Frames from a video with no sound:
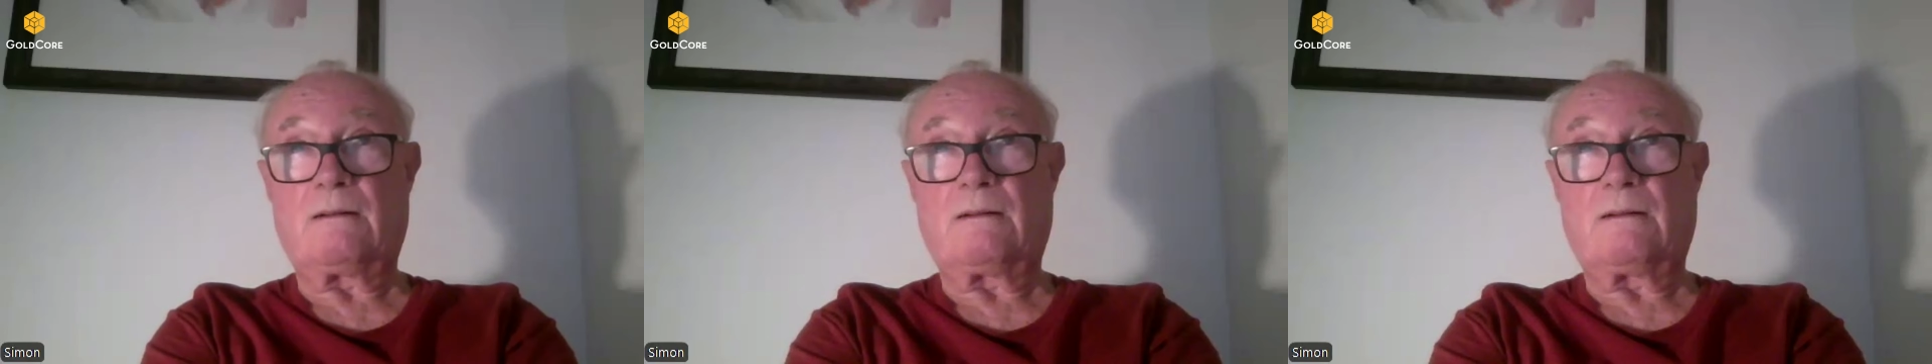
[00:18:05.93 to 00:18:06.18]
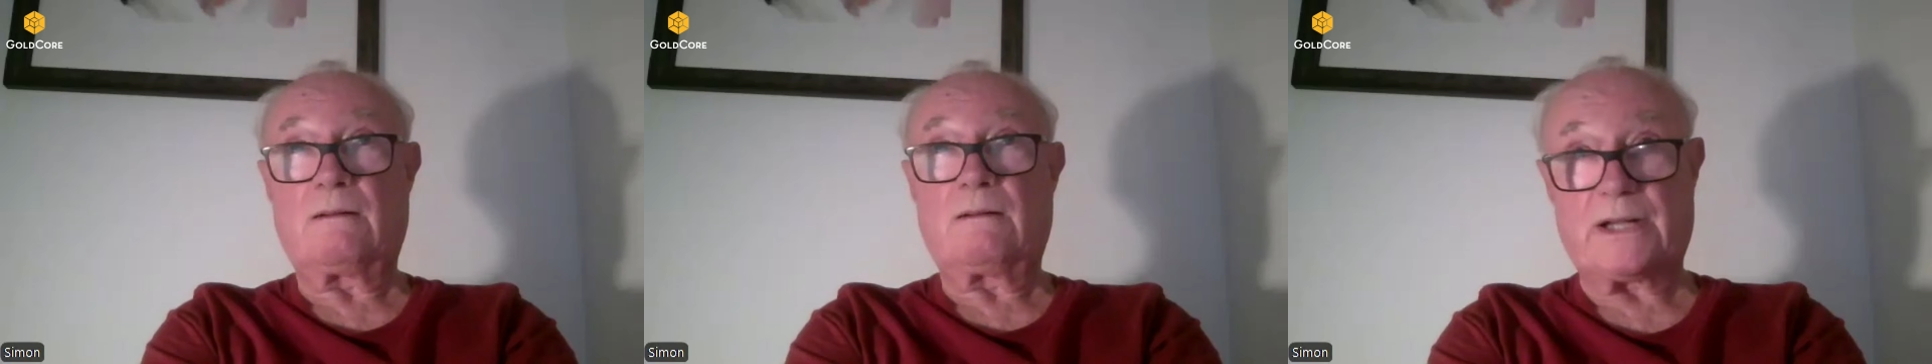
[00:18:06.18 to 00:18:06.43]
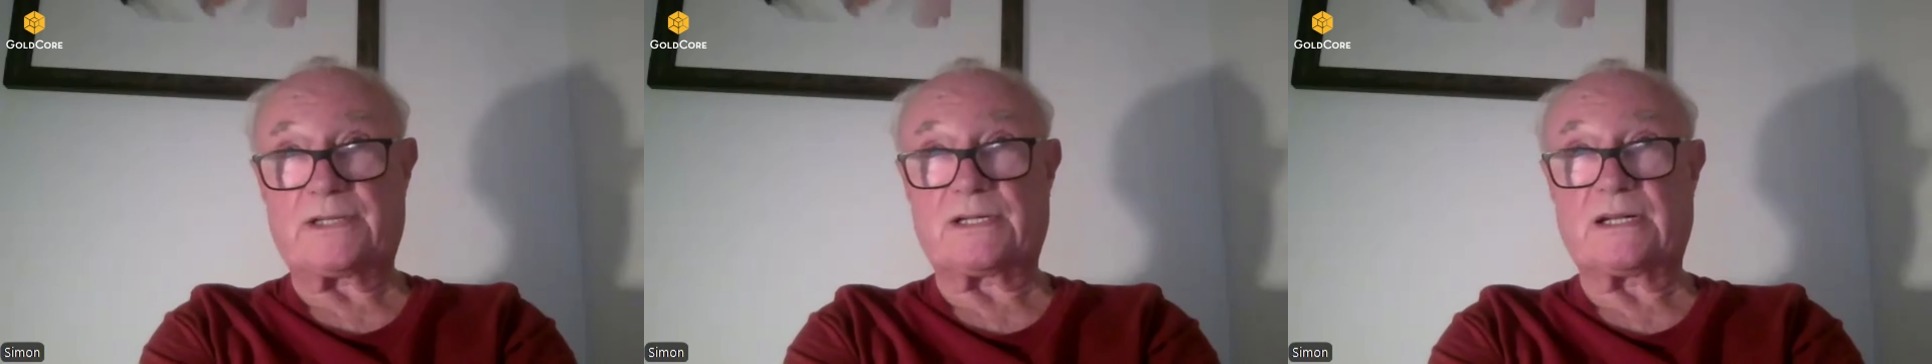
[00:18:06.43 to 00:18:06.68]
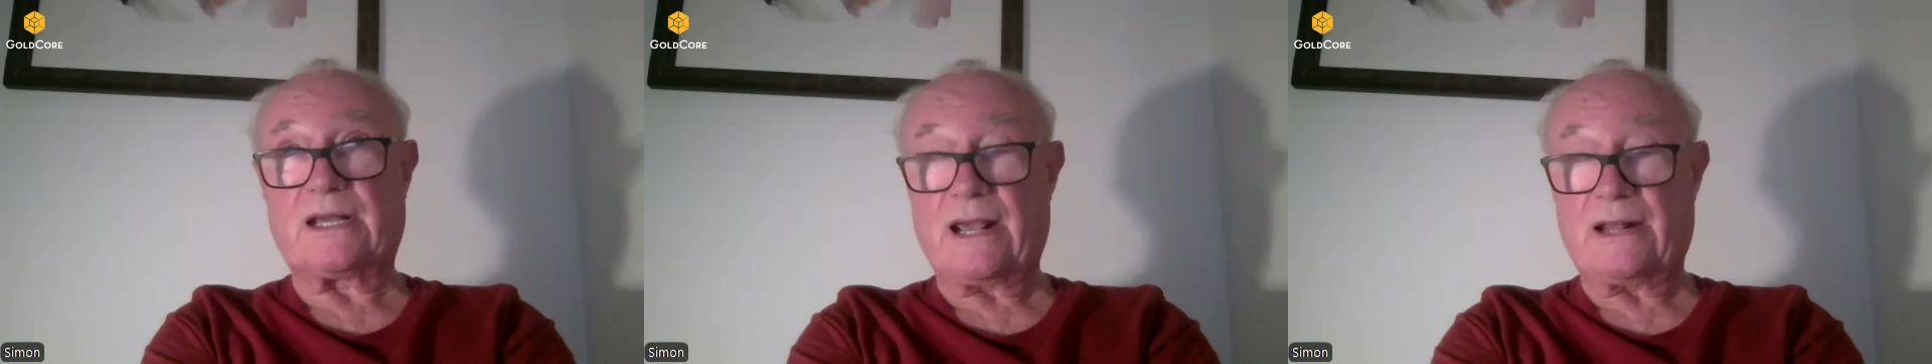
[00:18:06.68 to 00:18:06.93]
but
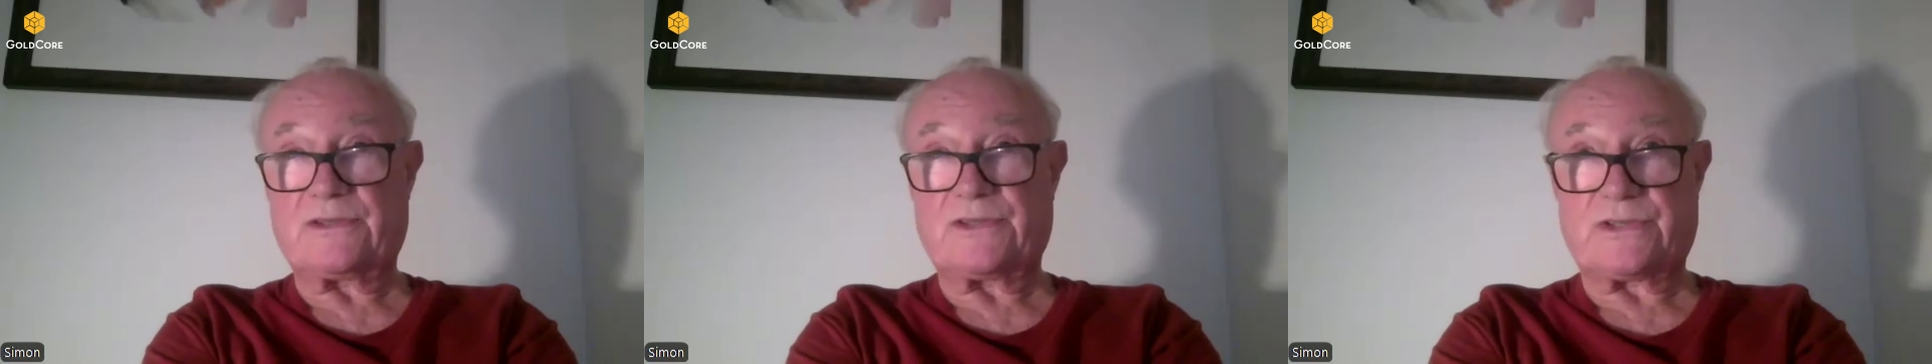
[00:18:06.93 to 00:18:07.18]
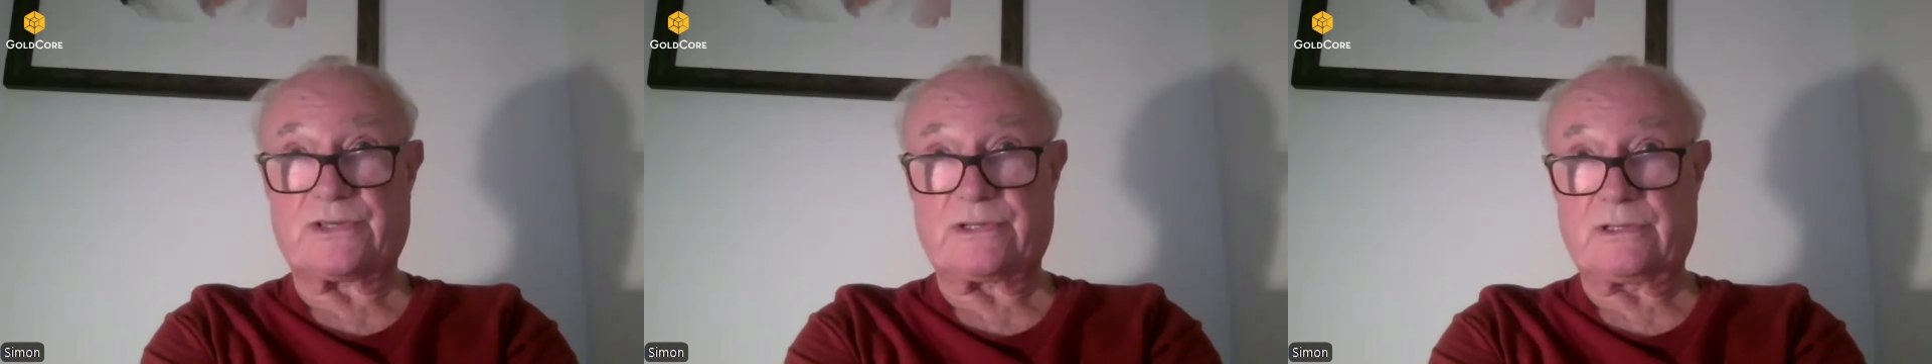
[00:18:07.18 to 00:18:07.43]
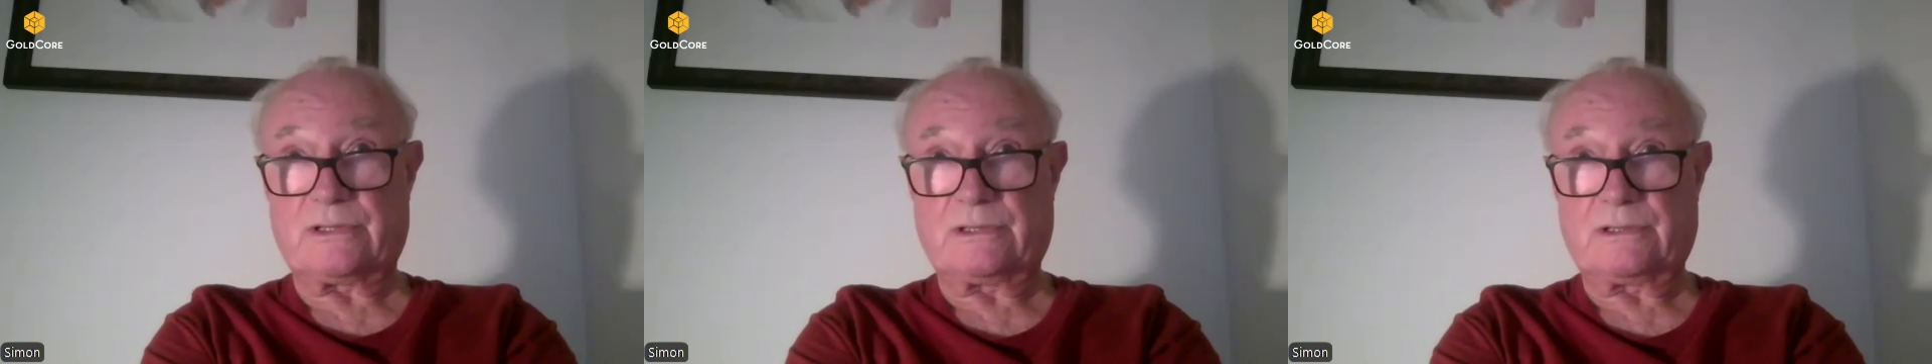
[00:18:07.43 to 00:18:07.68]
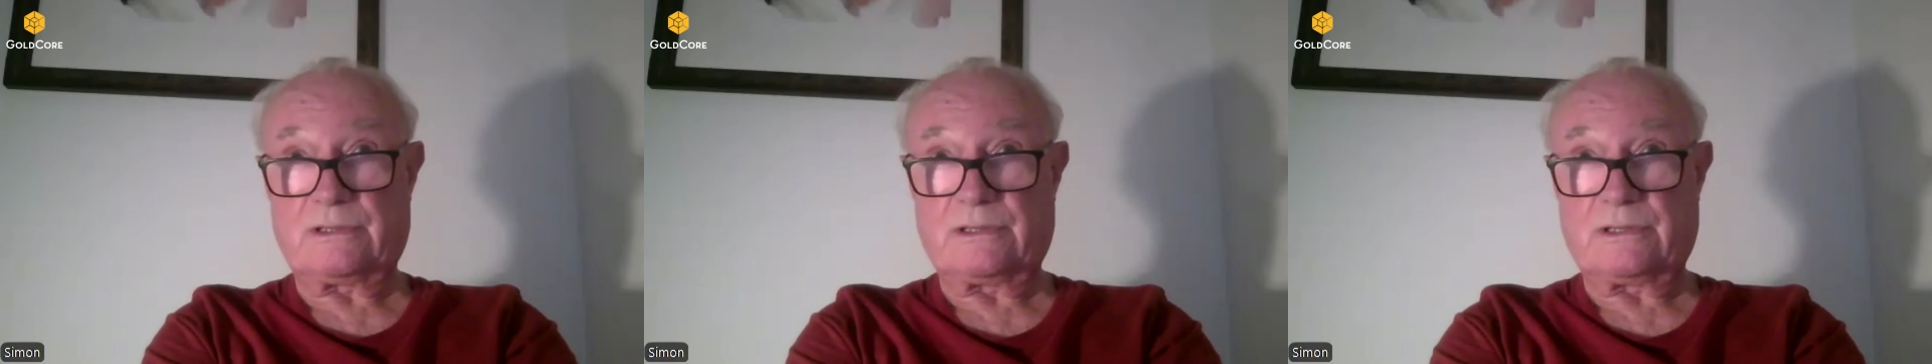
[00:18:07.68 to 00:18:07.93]
against
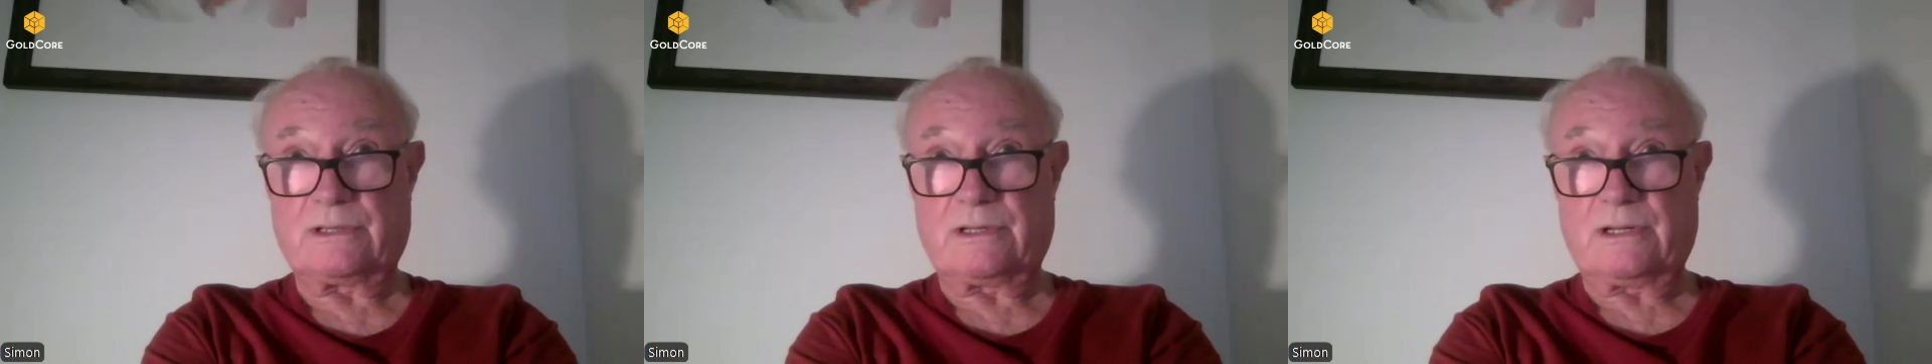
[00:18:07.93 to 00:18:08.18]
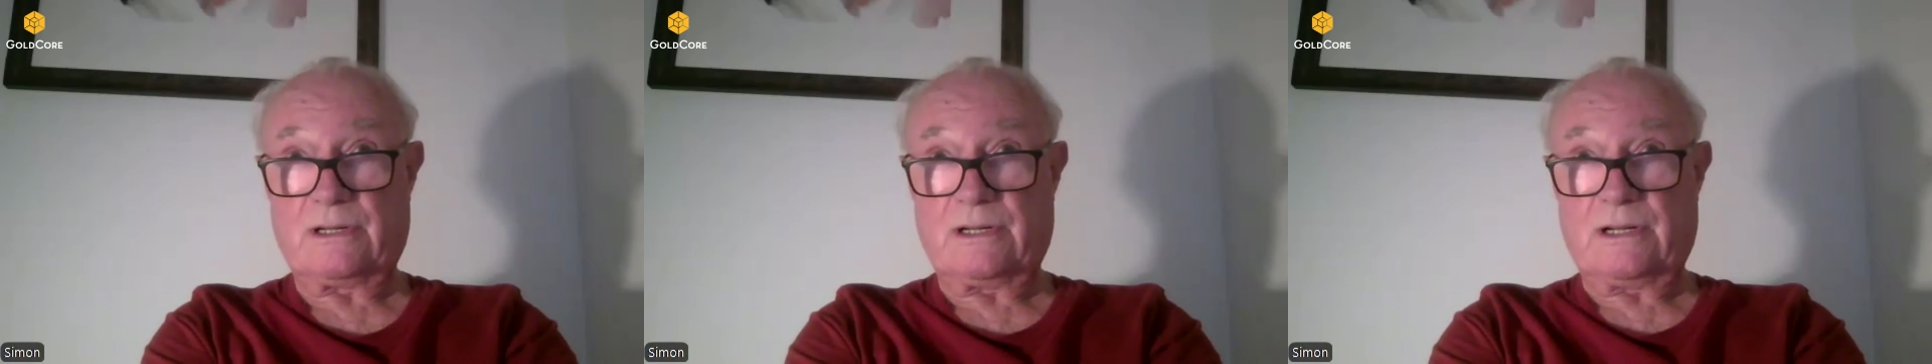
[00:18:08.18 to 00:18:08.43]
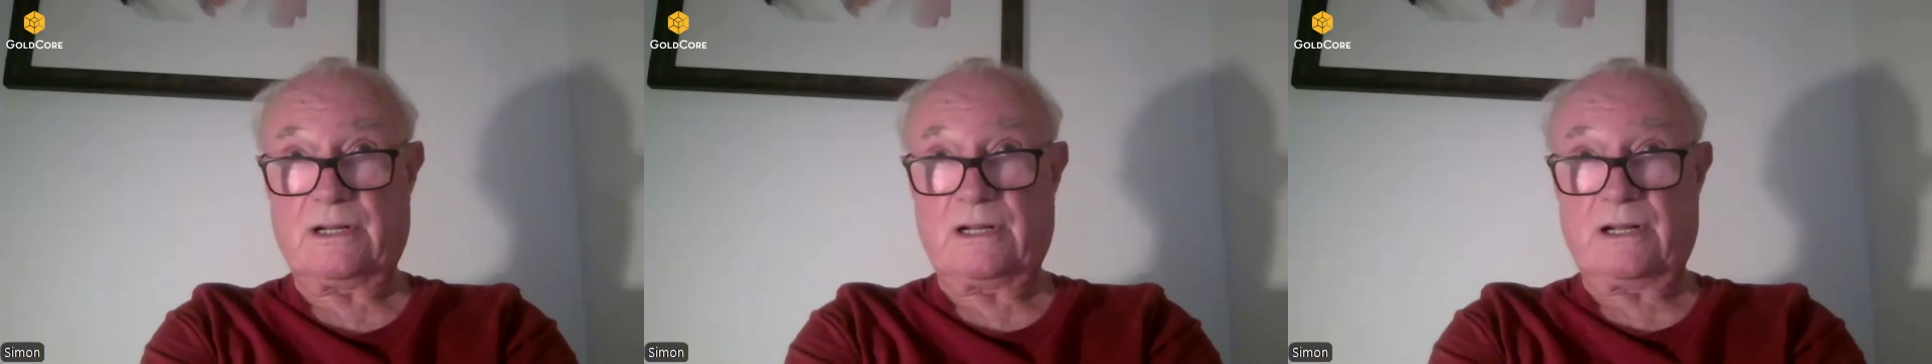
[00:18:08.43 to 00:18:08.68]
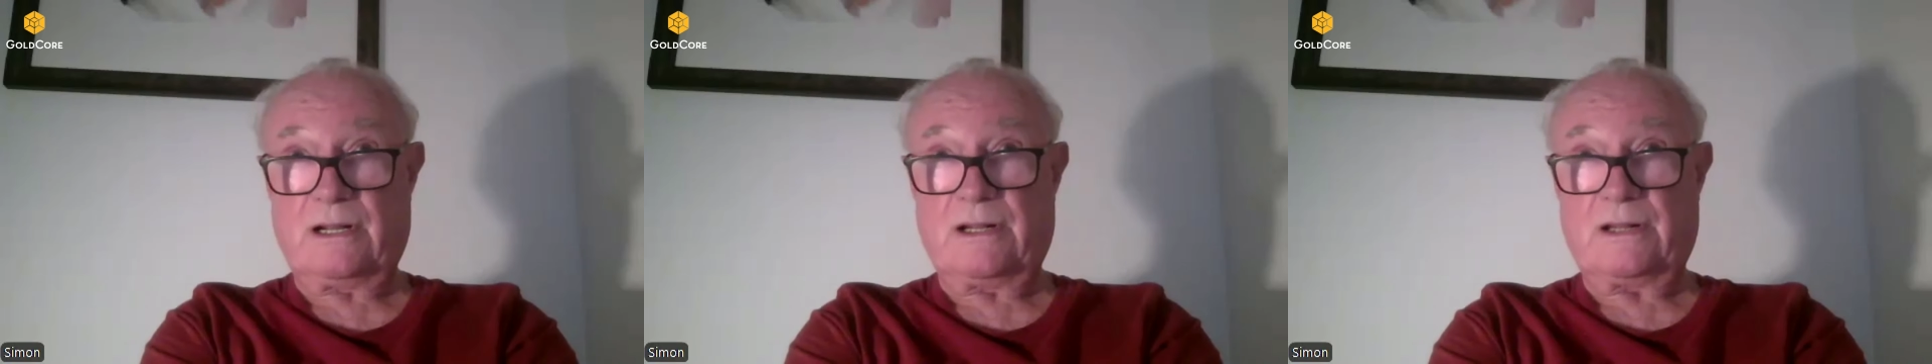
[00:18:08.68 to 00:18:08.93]

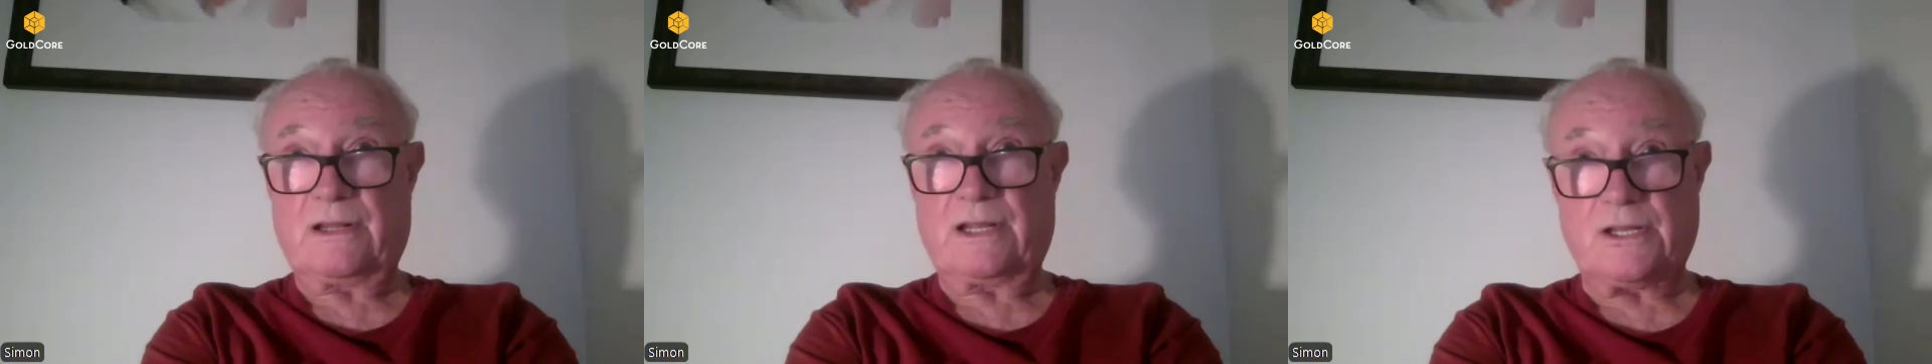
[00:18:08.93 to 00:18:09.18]
the